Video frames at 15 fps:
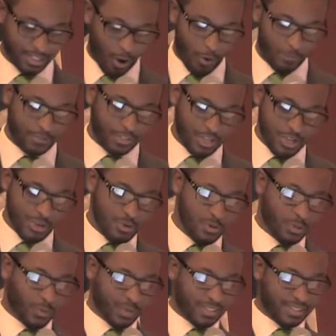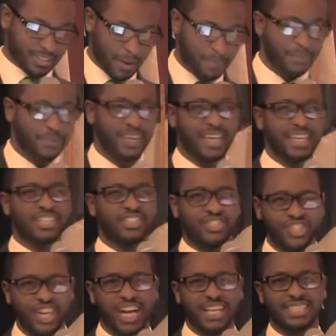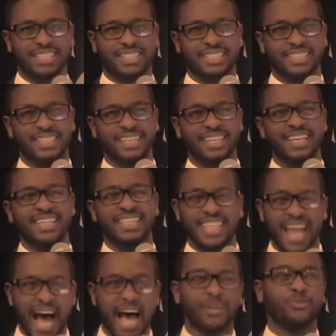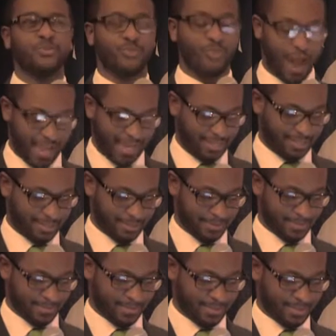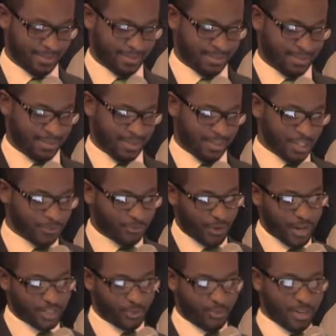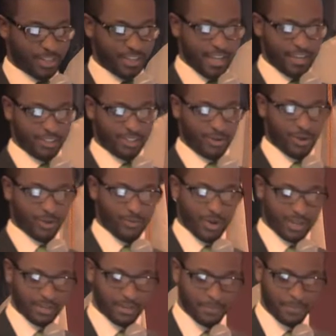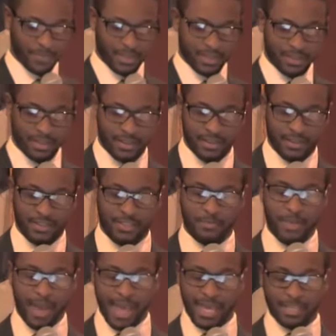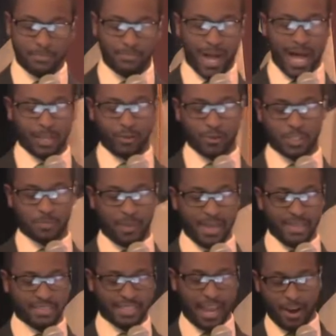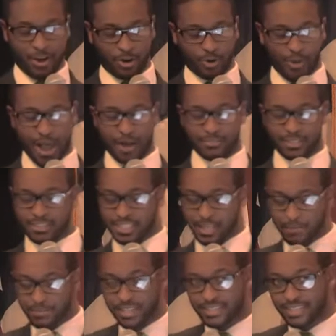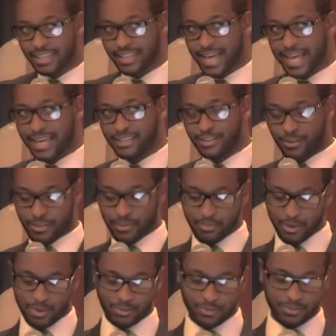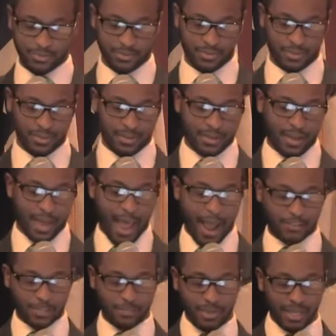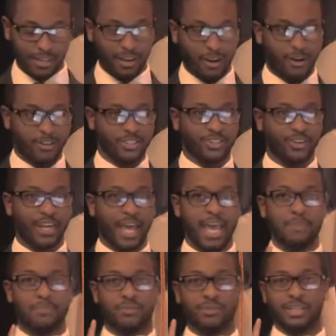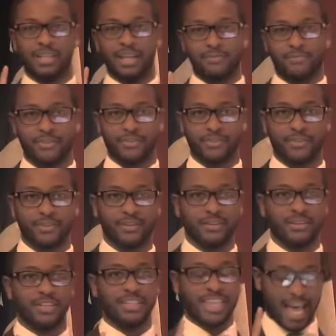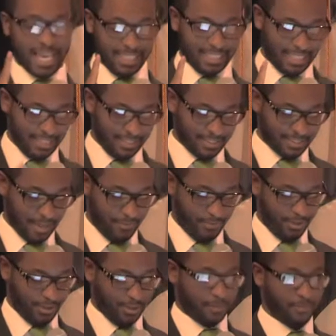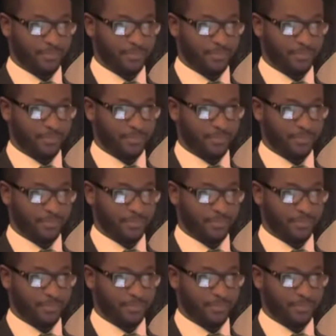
often used when something is just not right. This phrase originated during when the manned Apollo space aircraft attempted to land on the moon after being launched on April 11, 1970.